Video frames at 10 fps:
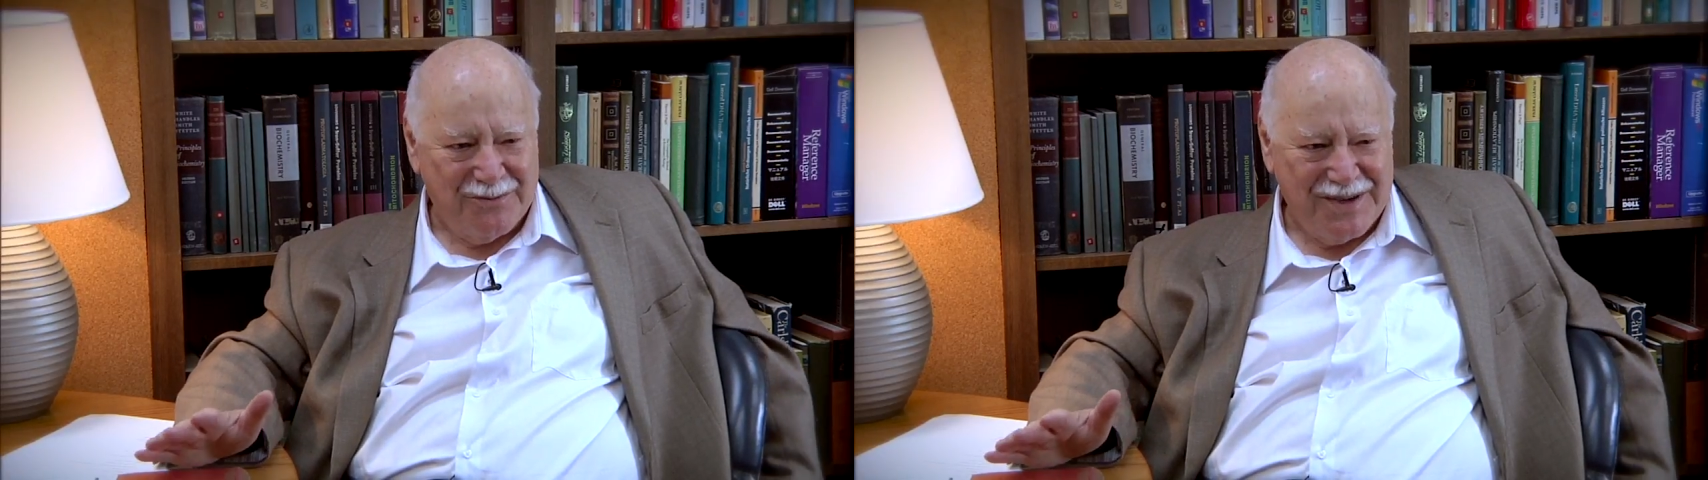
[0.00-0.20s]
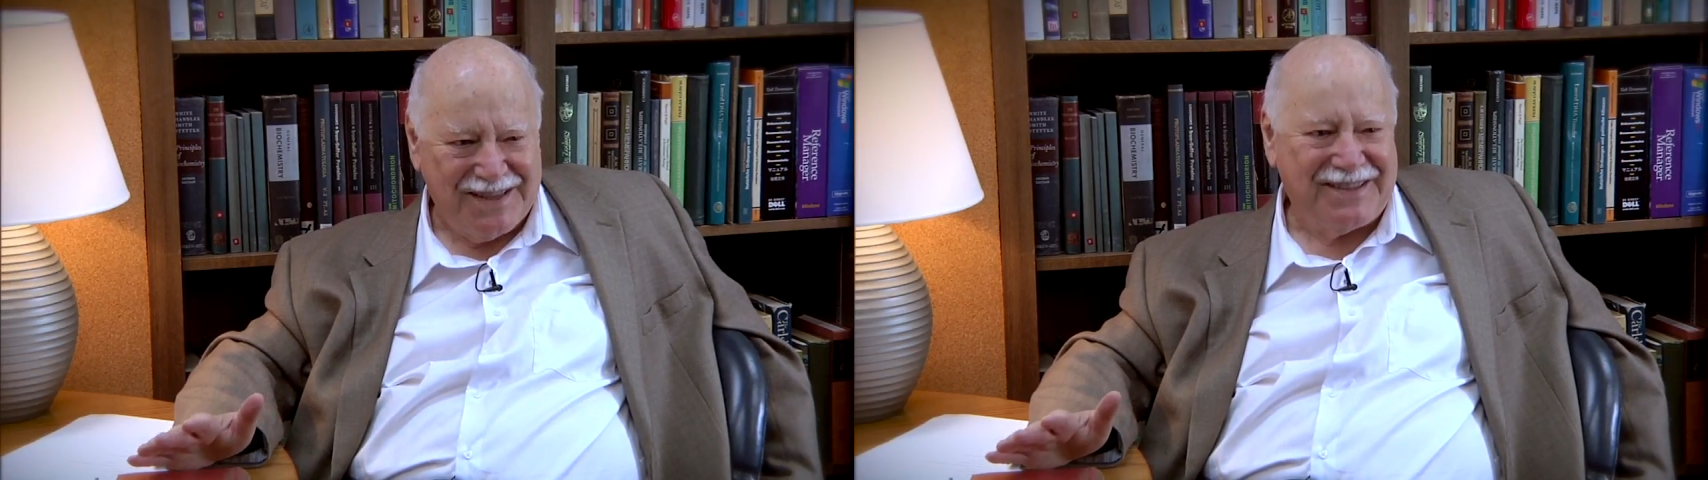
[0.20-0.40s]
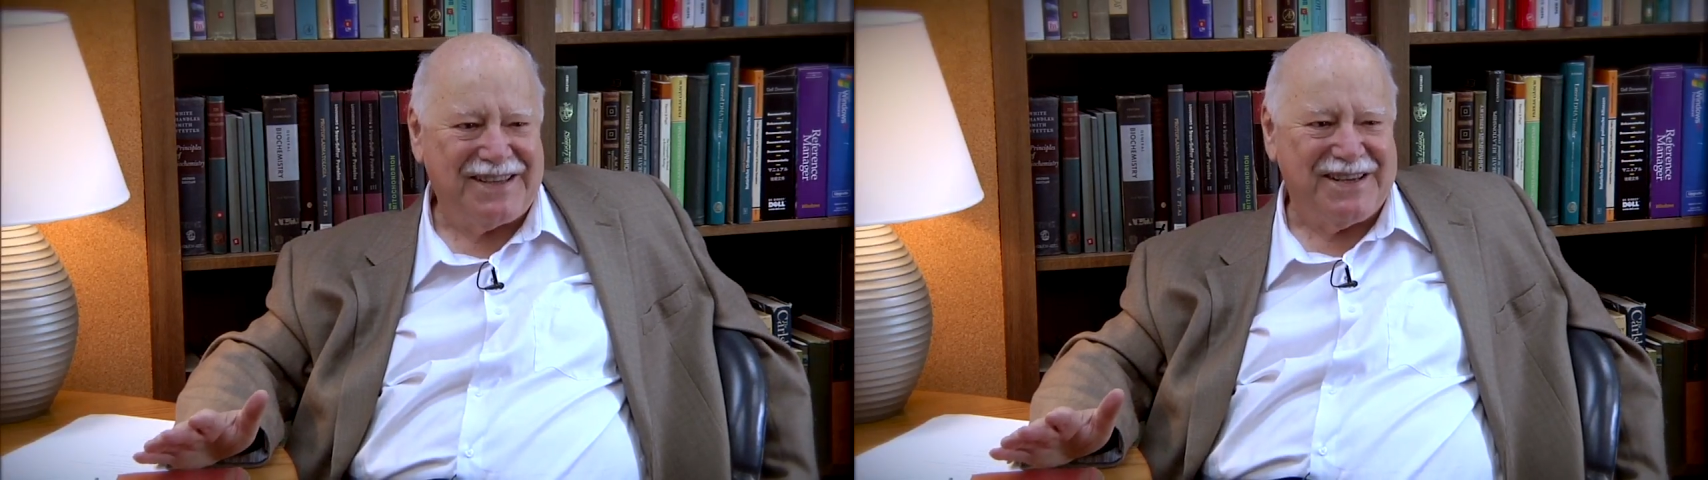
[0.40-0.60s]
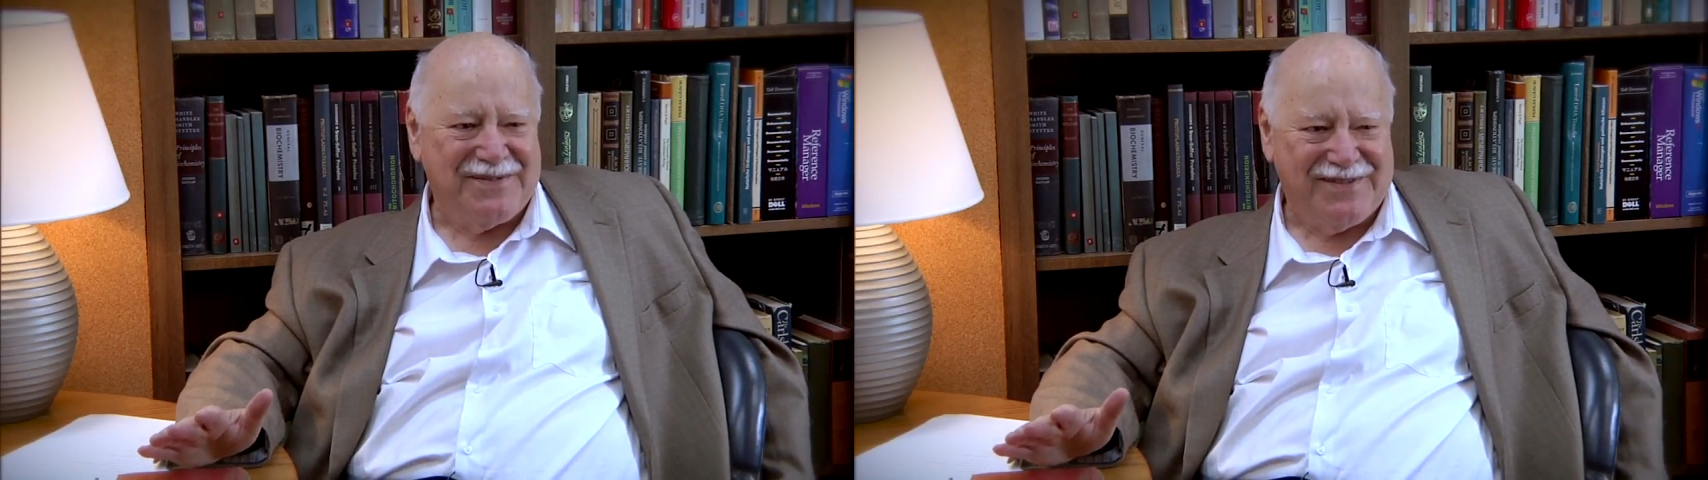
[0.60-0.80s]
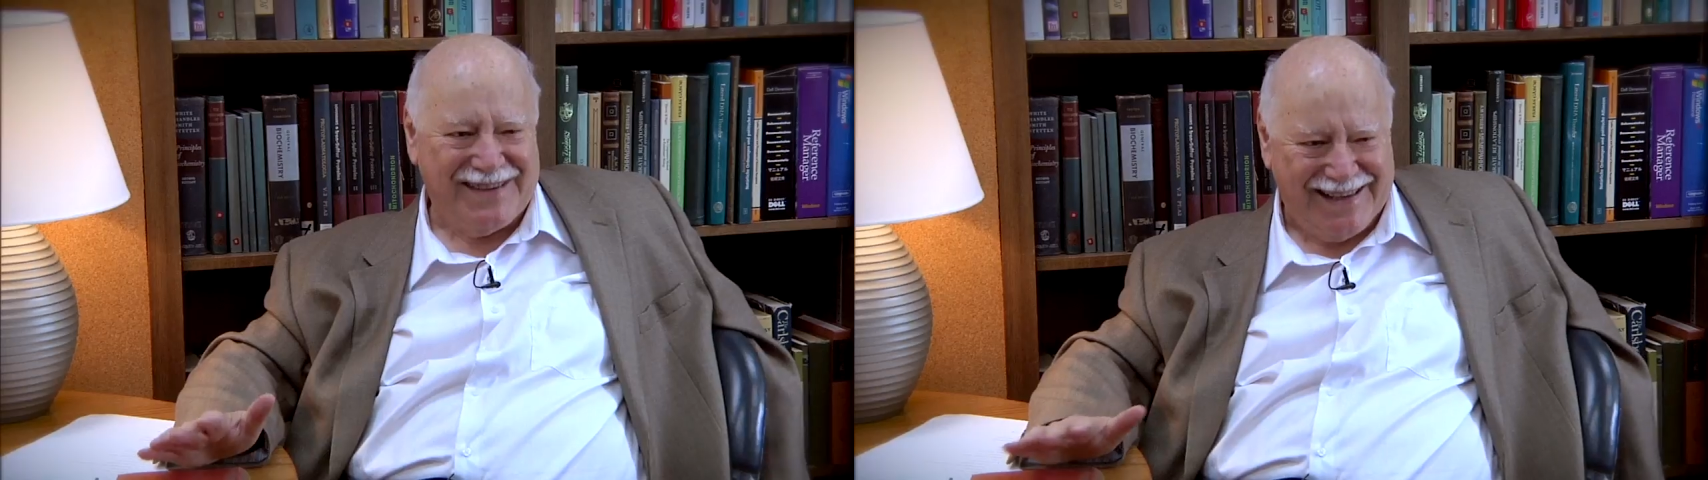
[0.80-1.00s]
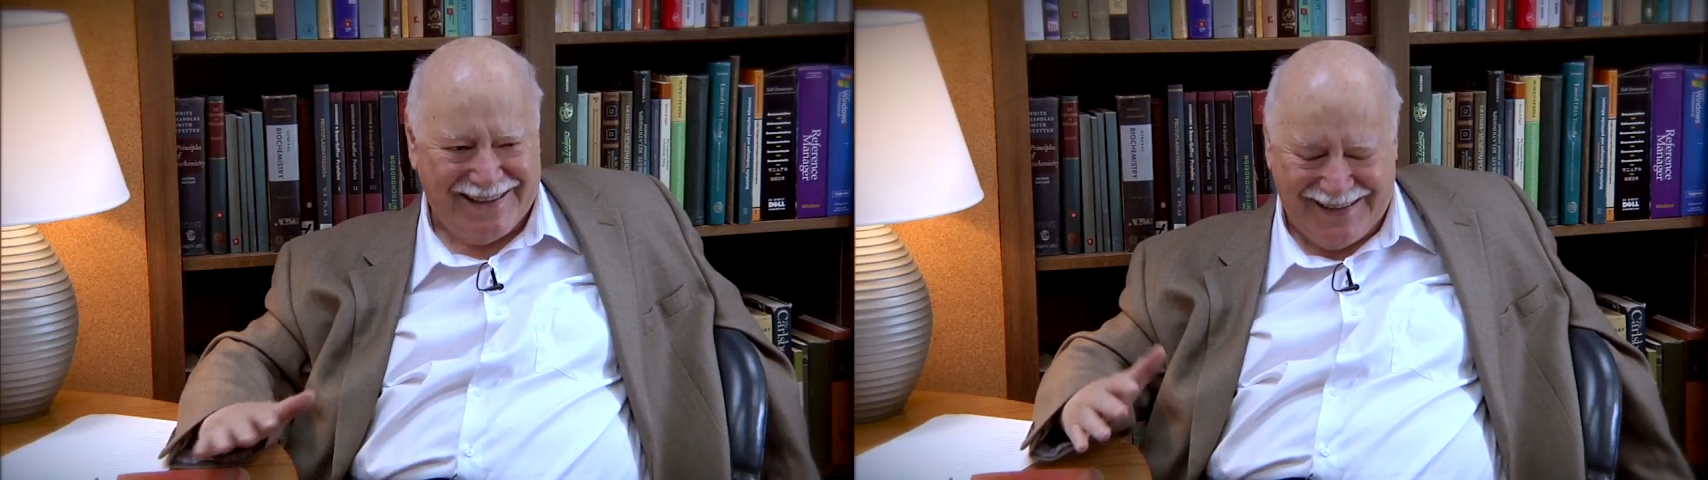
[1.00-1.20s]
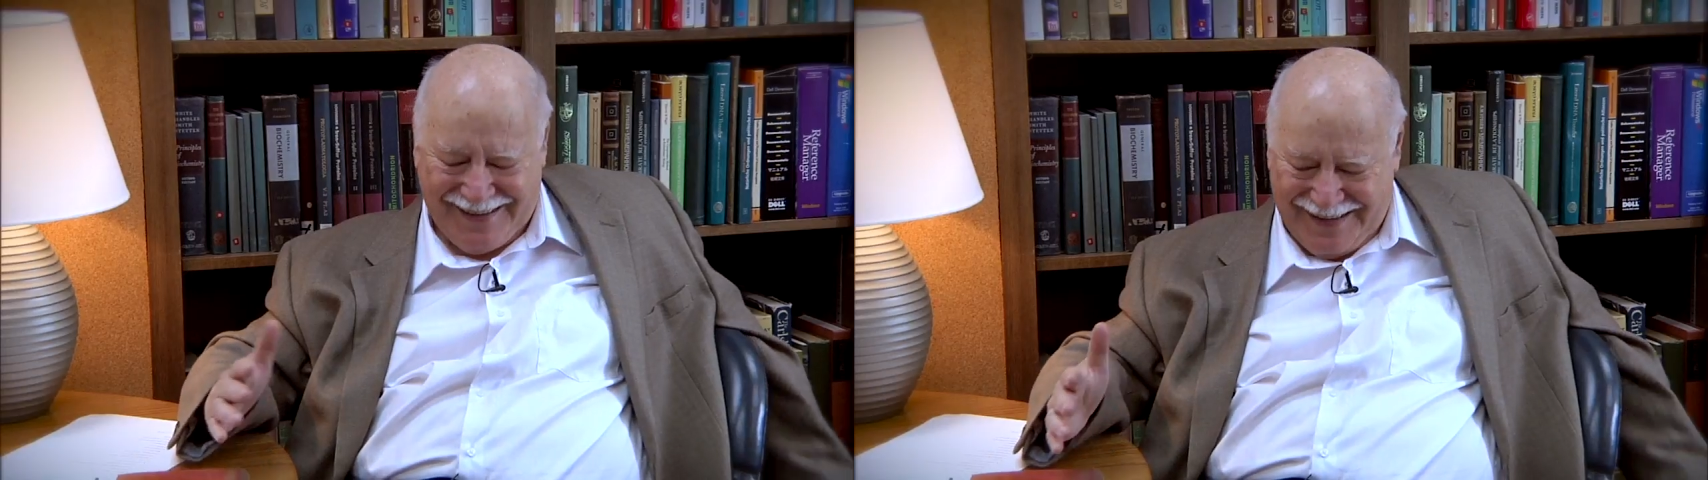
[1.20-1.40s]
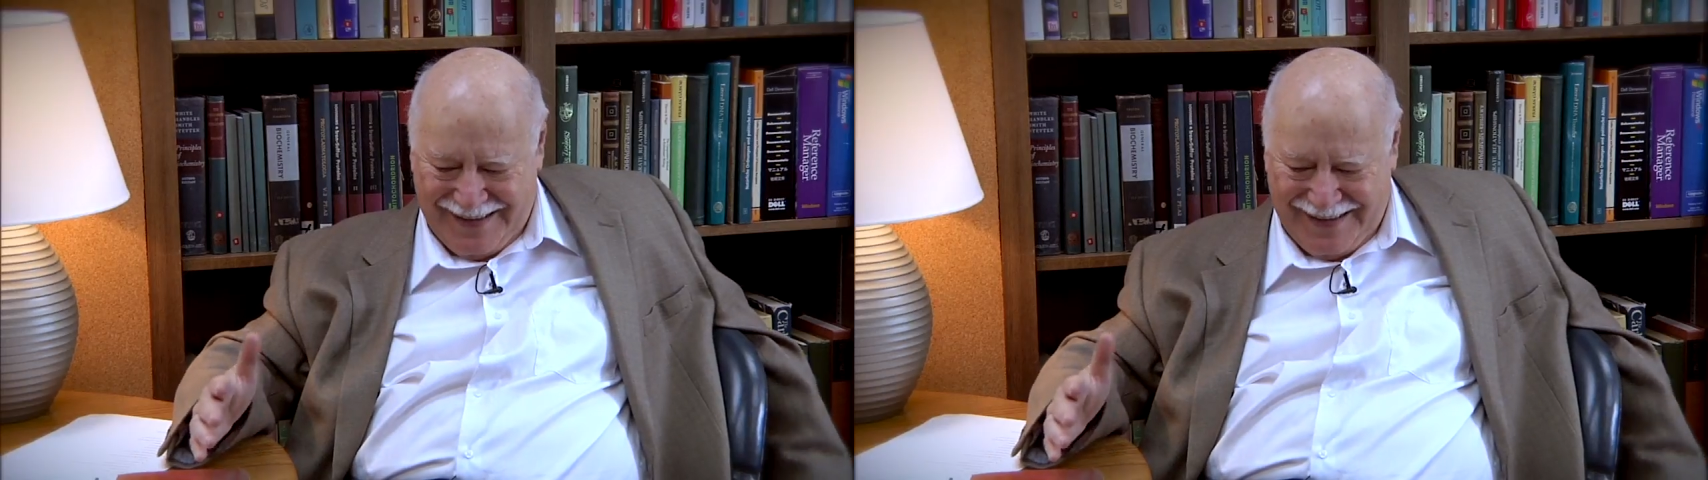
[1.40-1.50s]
meet him and